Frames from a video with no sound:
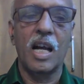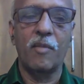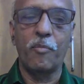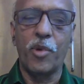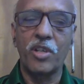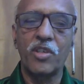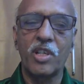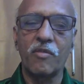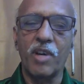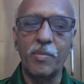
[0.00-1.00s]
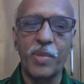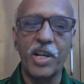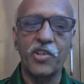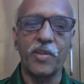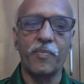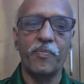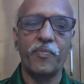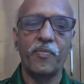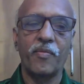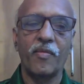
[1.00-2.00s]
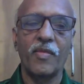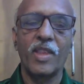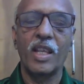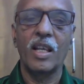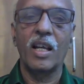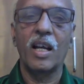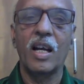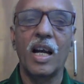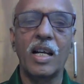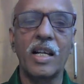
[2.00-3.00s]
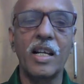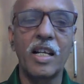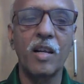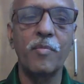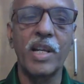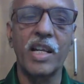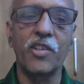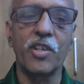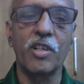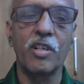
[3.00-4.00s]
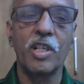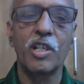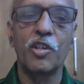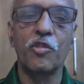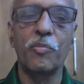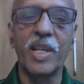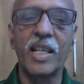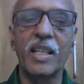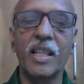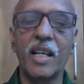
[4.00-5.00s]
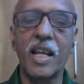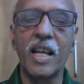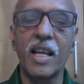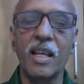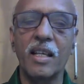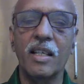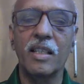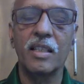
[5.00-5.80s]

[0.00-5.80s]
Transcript: and positive vibration and determination to begin the day